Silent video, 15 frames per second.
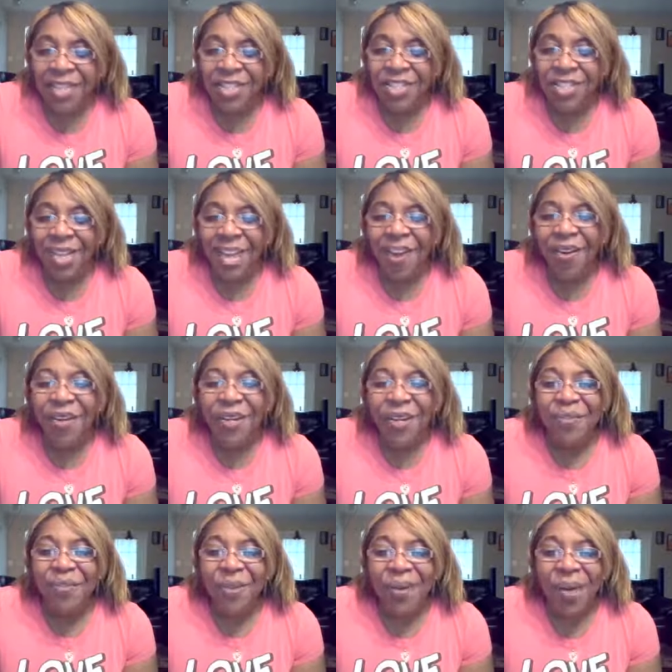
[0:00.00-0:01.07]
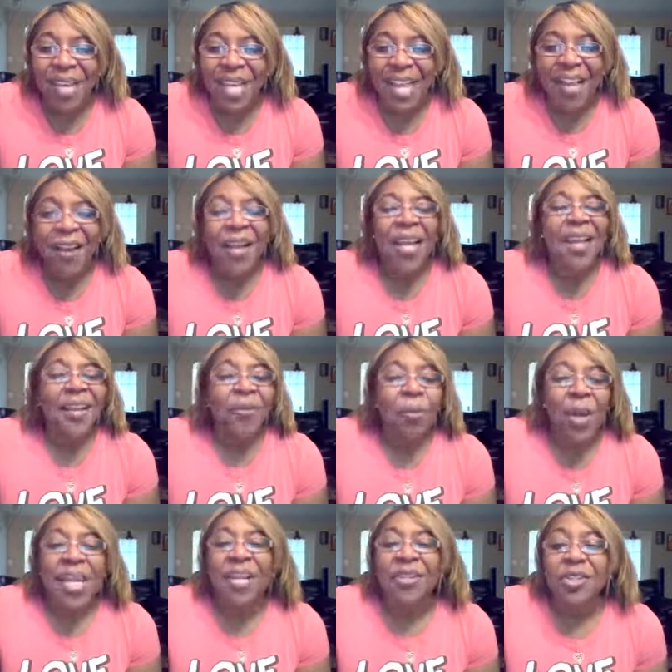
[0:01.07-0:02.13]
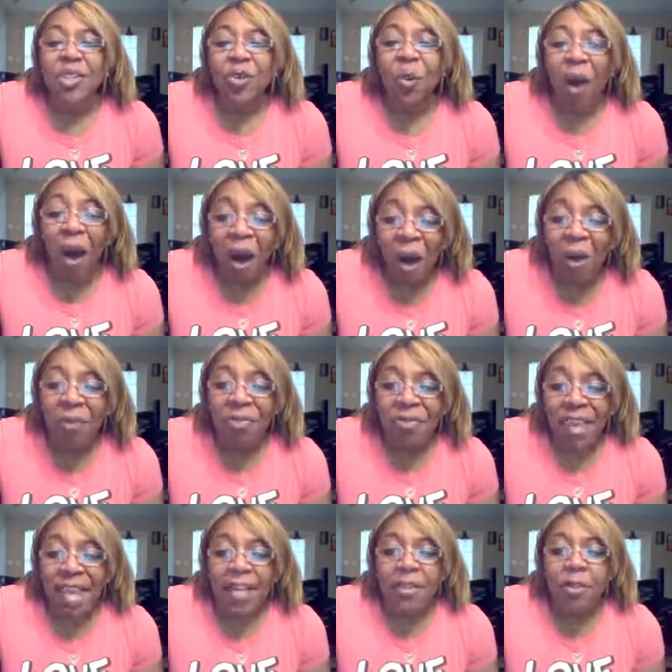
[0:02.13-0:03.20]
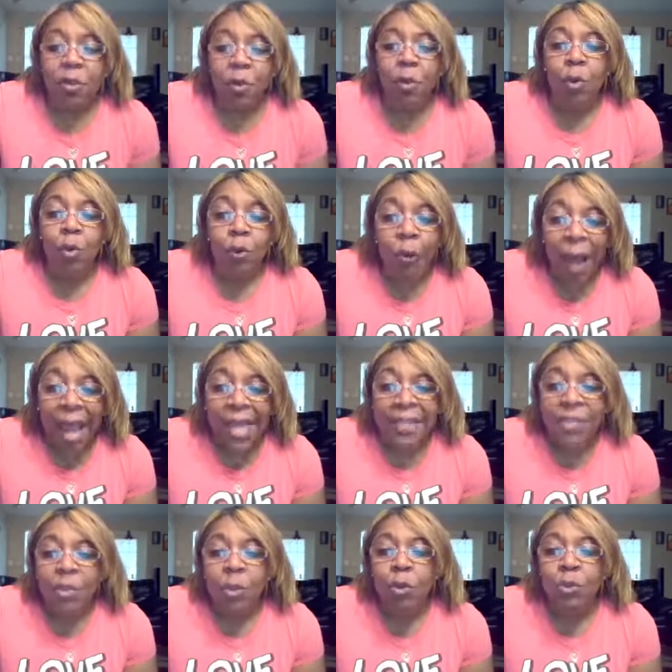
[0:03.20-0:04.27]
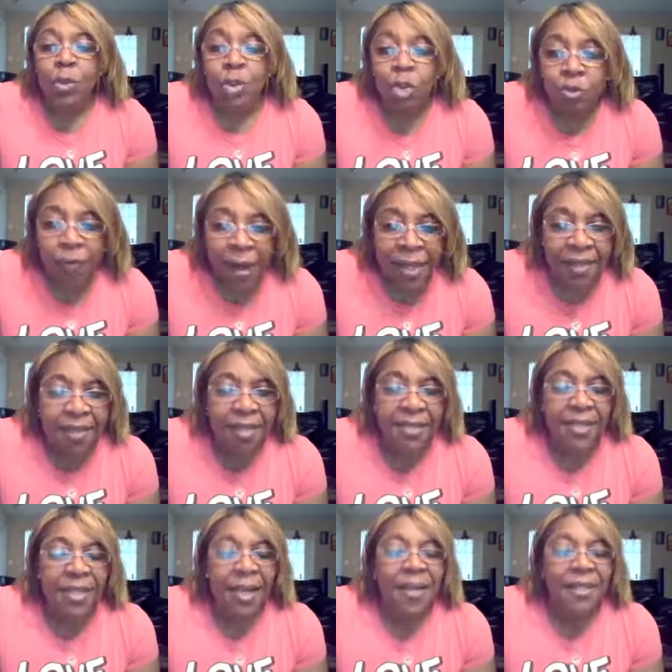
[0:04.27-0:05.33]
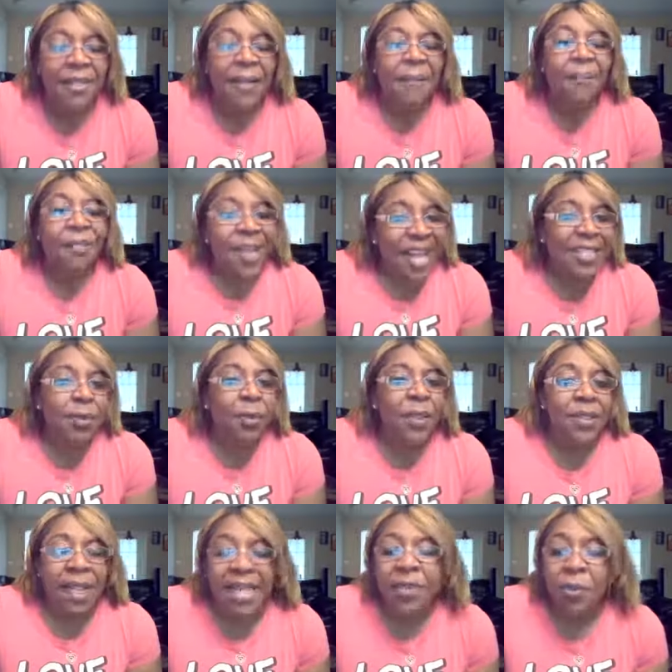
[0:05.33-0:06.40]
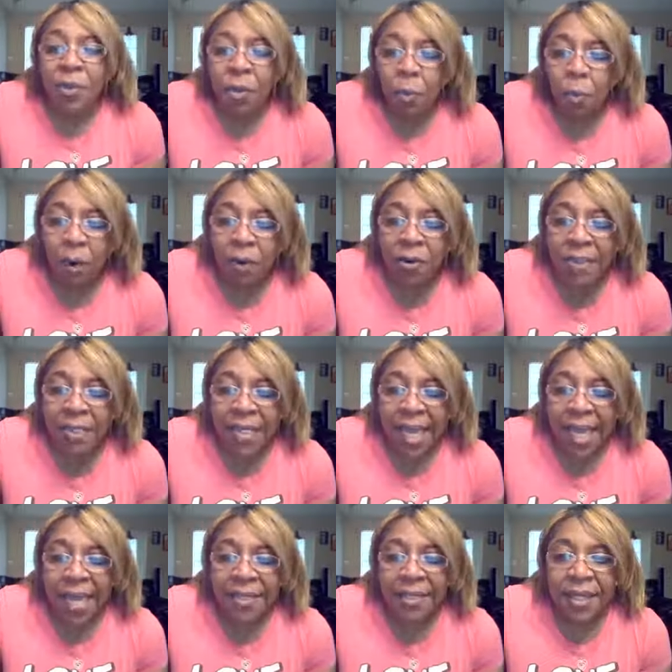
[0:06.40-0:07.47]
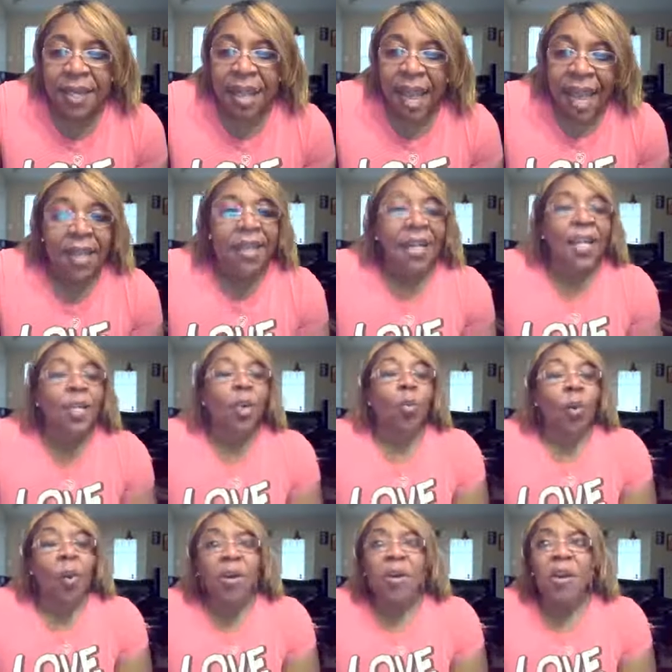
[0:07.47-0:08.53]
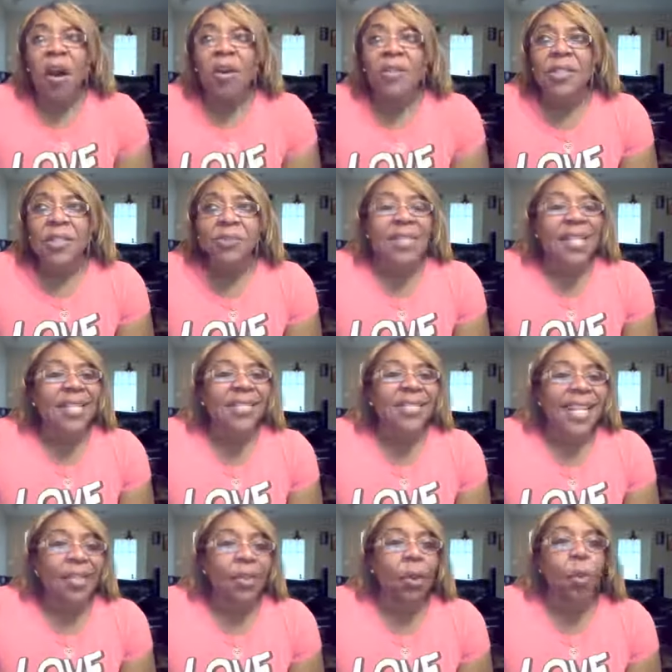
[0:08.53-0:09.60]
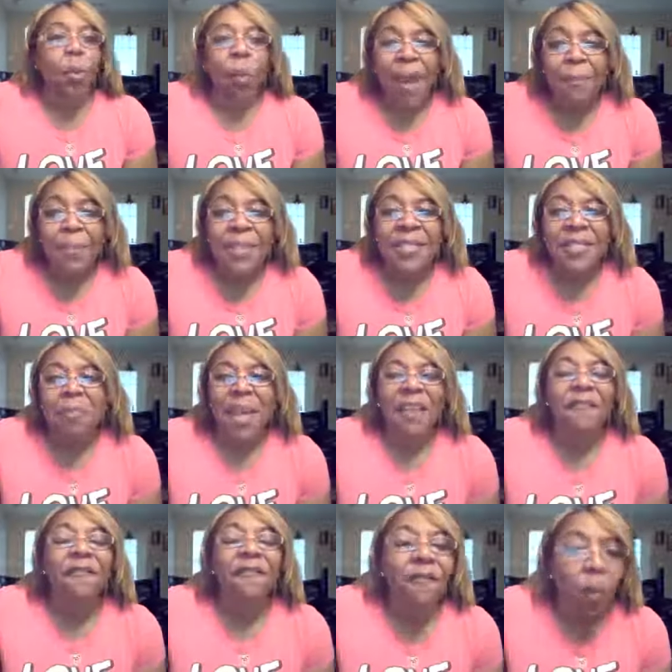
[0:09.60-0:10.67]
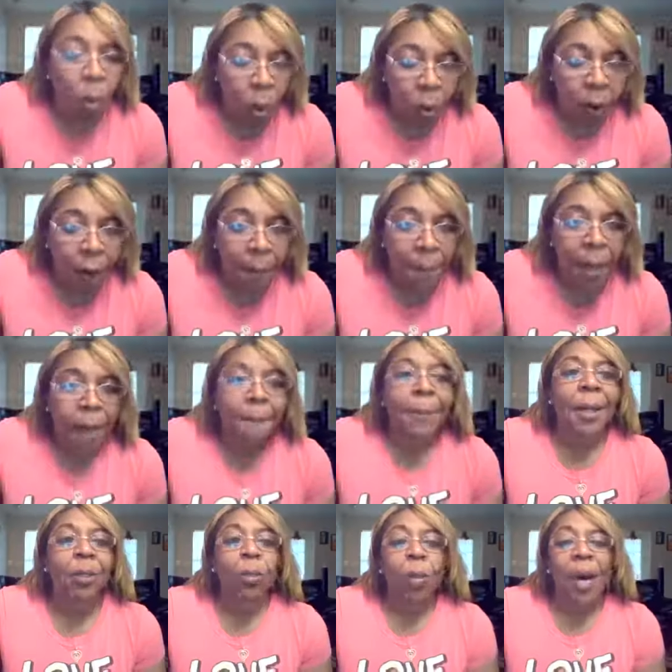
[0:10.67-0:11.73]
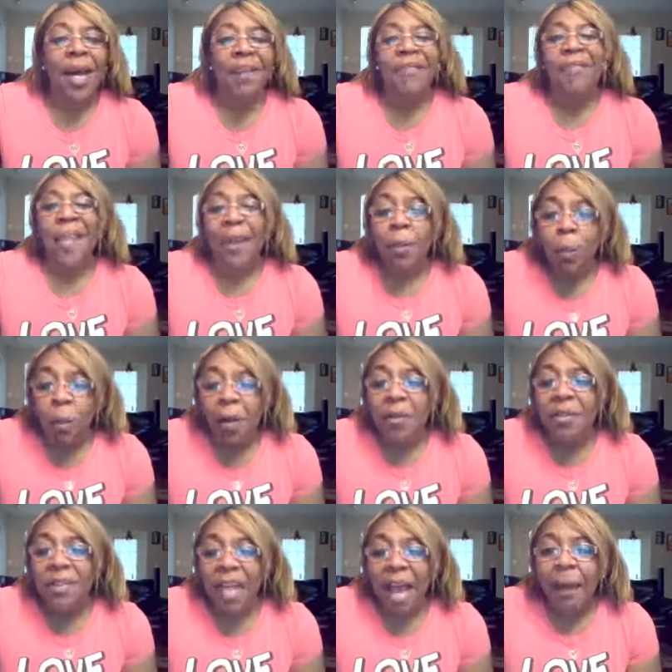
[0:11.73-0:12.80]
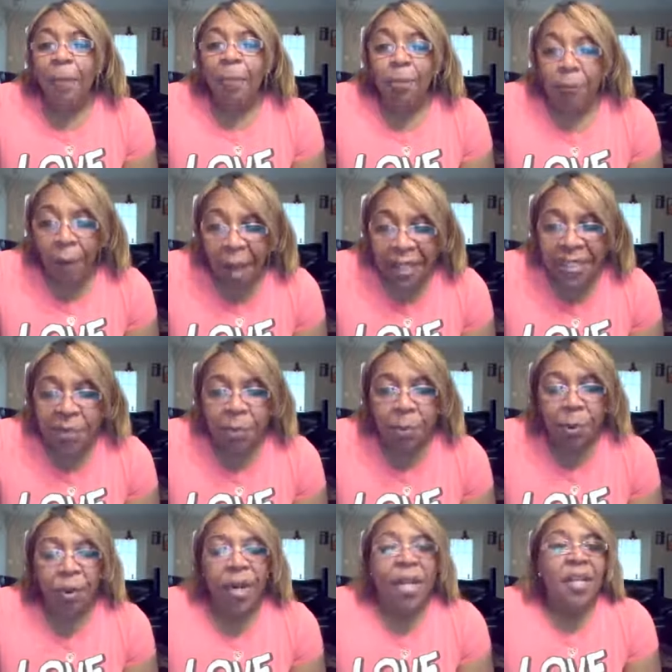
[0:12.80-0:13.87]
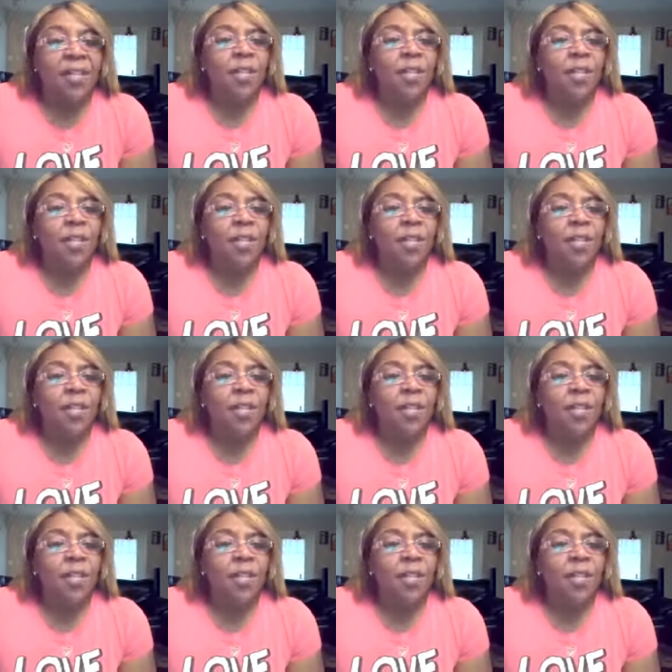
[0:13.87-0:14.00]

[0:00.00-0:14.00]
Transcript: Hey, Janelle, good morning. We can do all things through Christ who strengthens us. That's what that's what the word says. And then the word also says that the weapons may form, but what? They will not prosper.